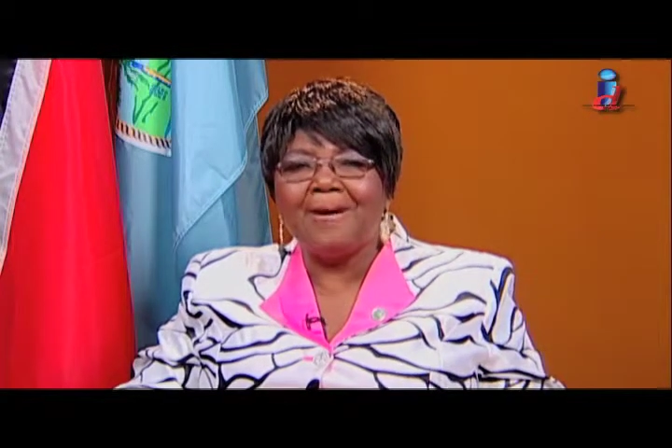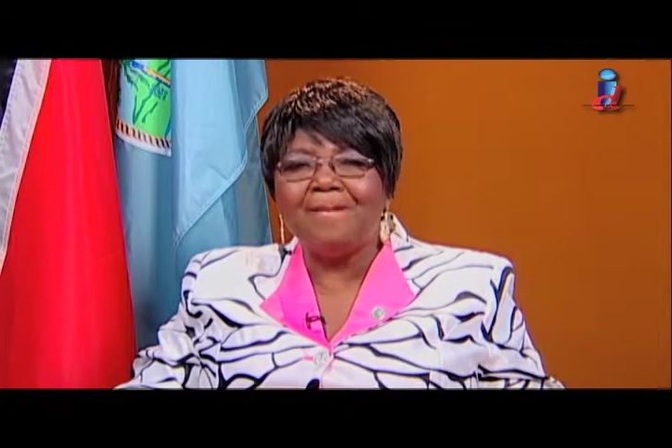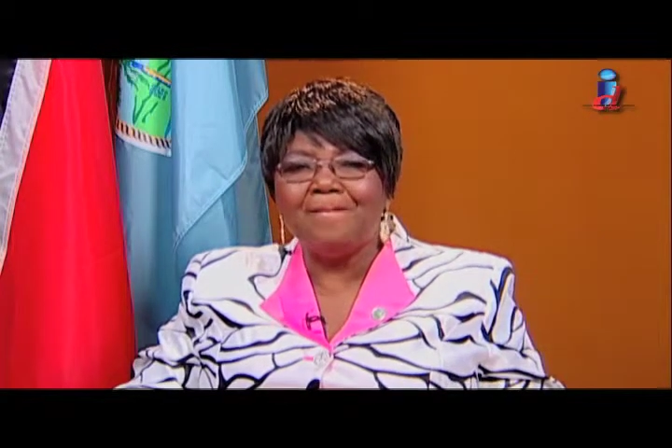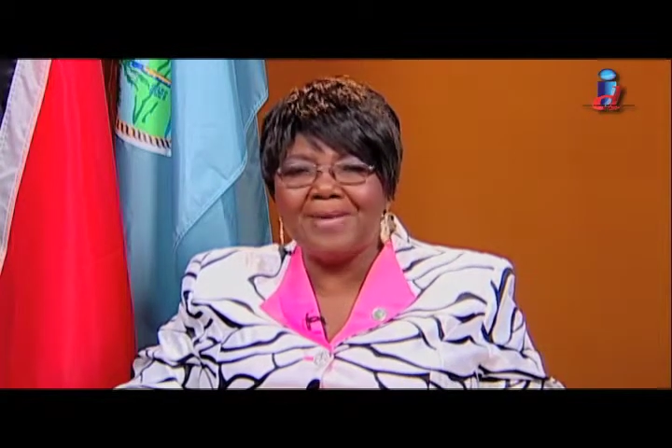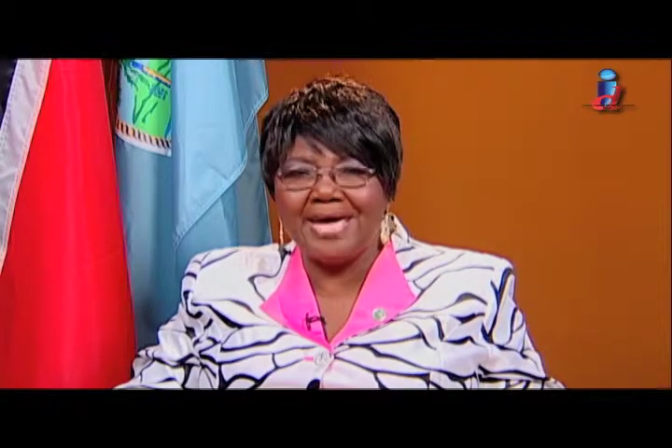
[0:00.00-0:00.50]

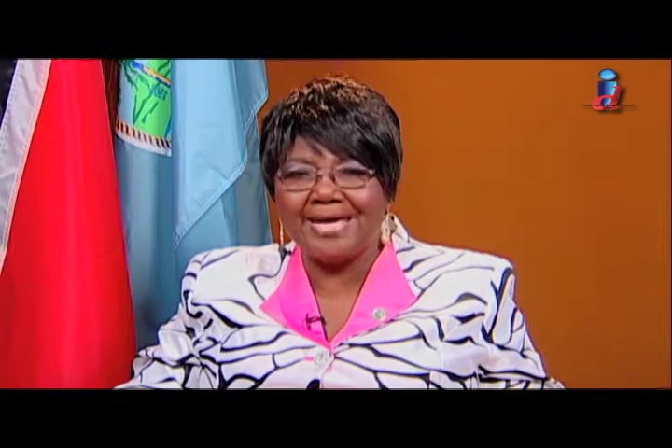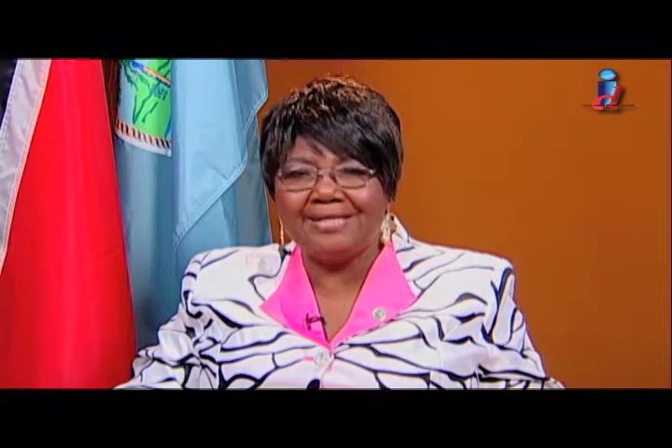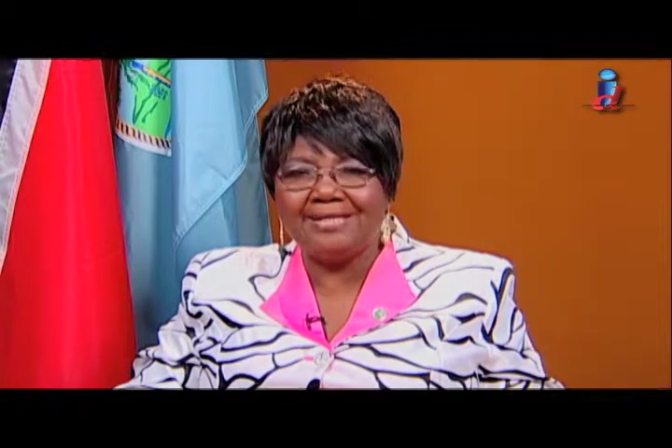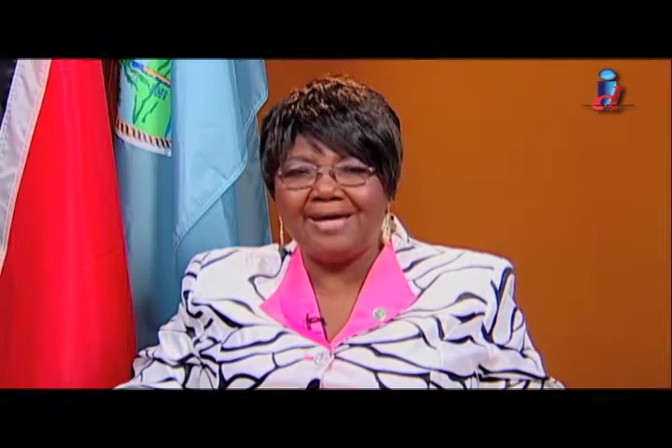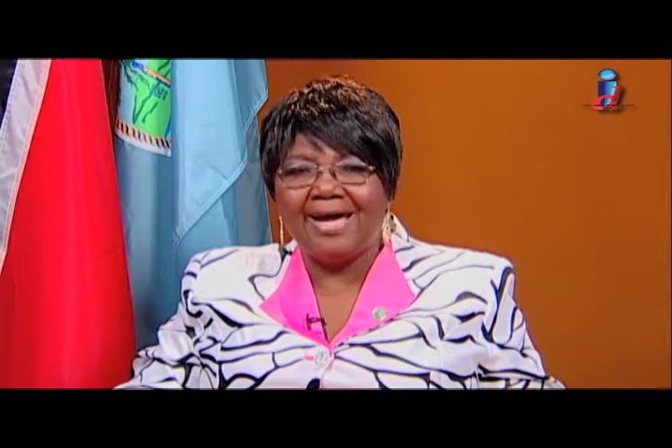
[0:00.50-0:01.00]

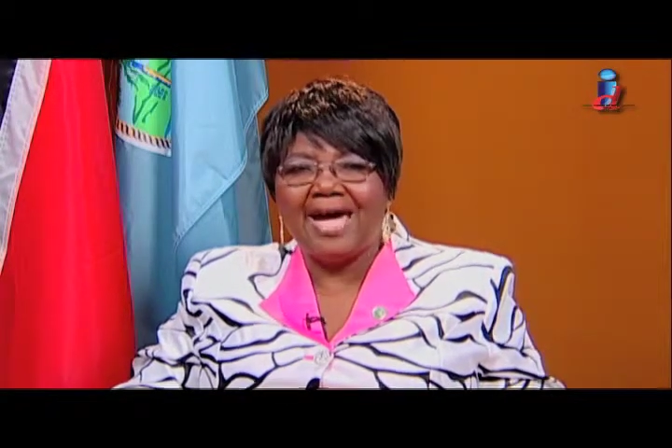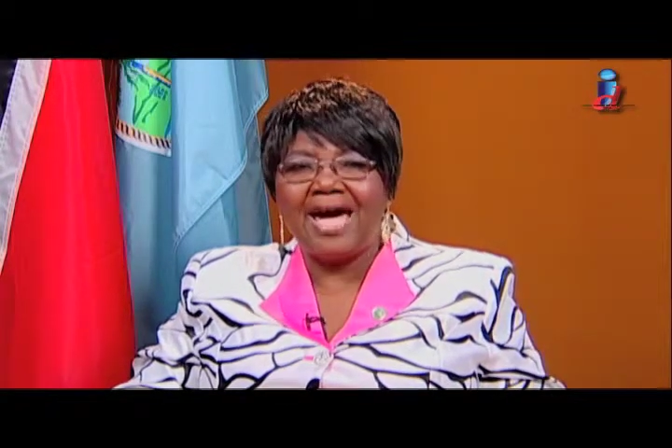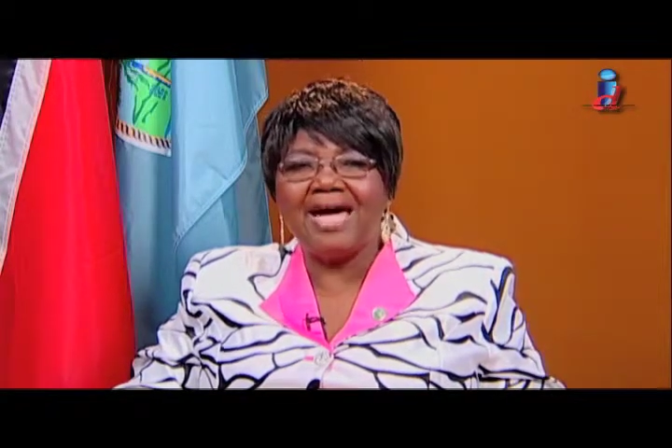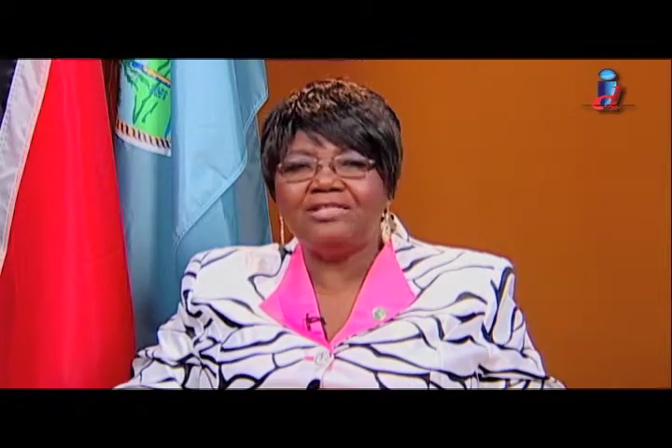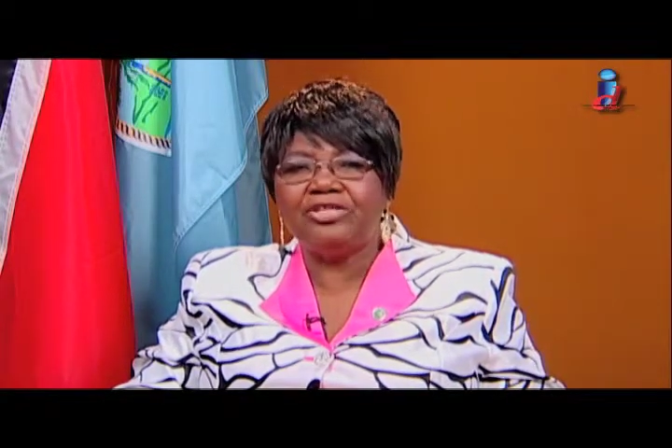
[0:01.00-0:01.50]
men,
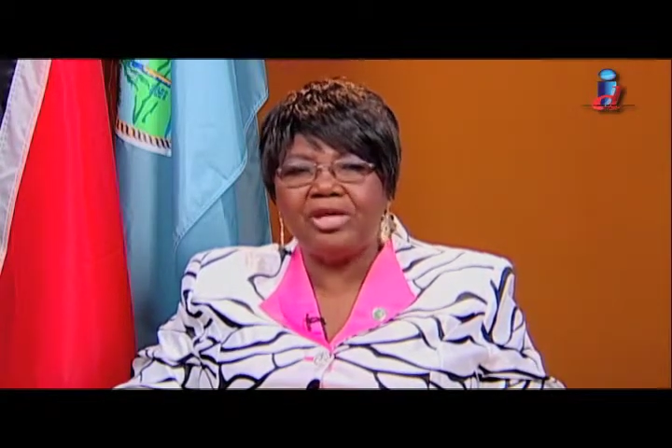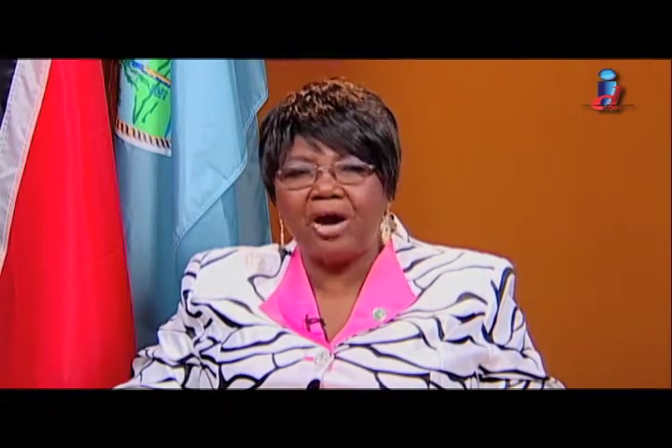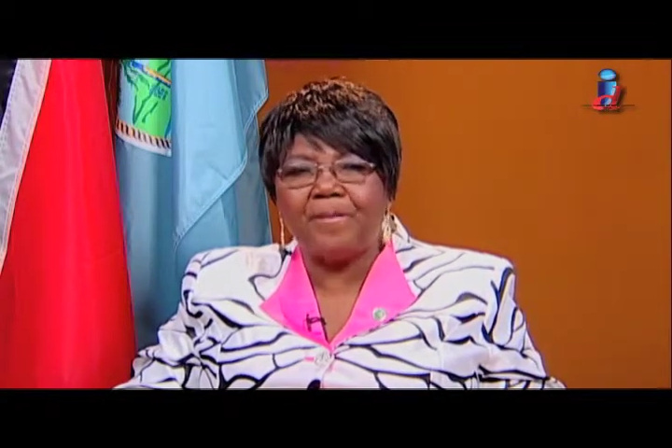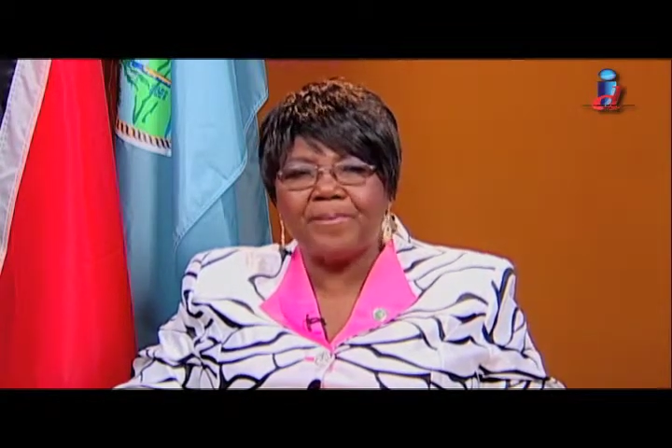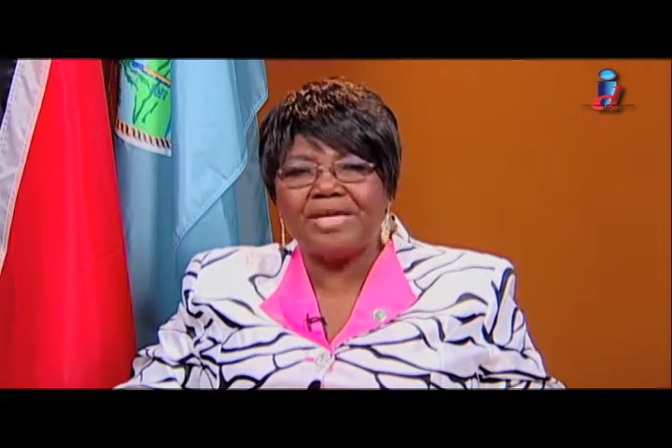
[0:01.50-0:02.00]
and
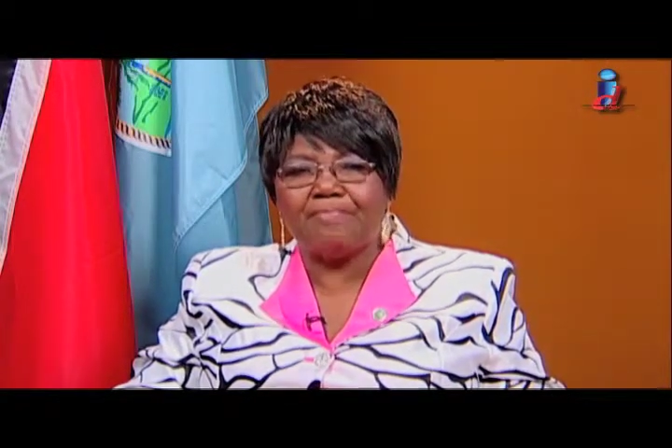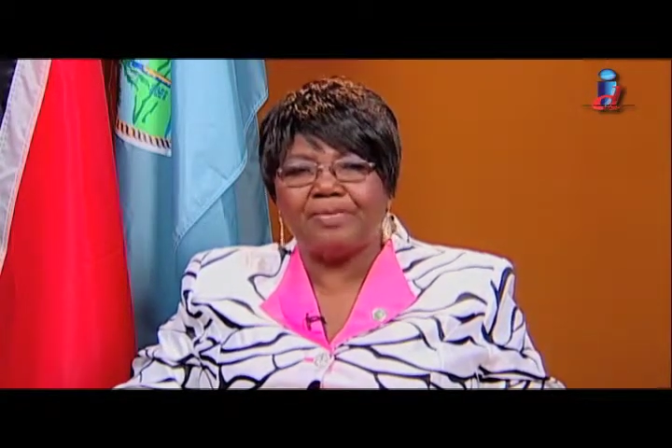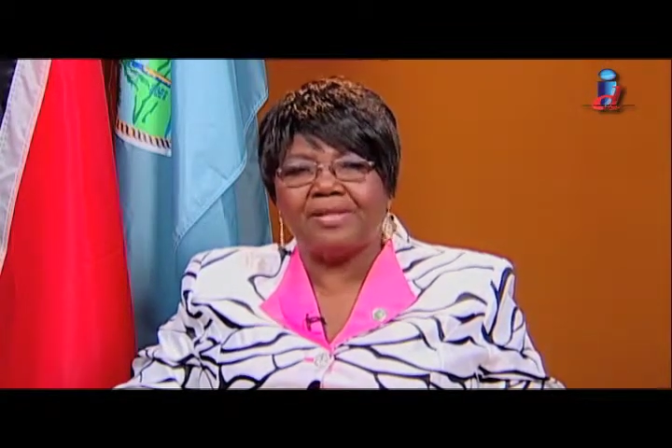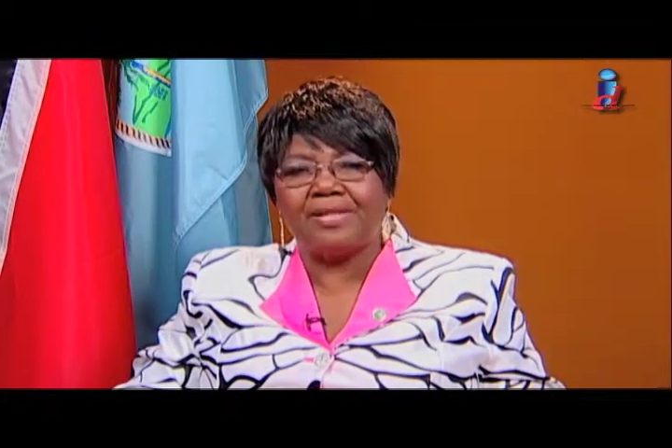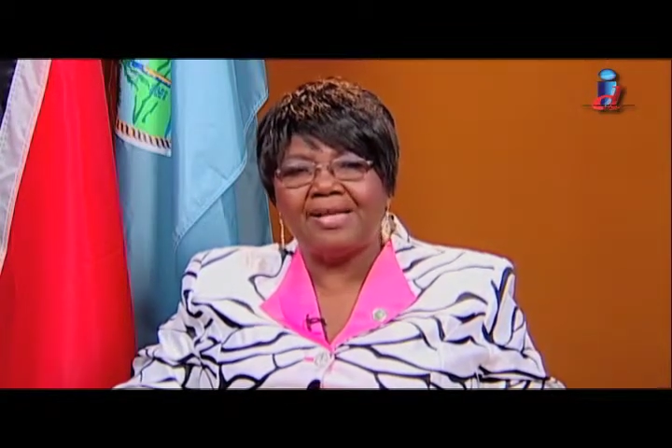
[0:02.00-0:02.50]
young
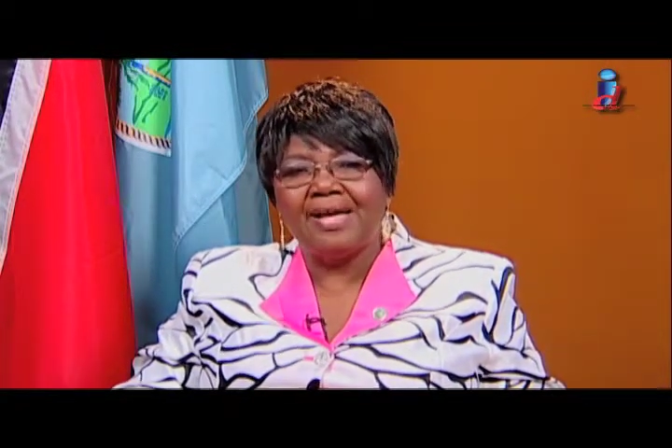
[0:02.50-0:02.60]
people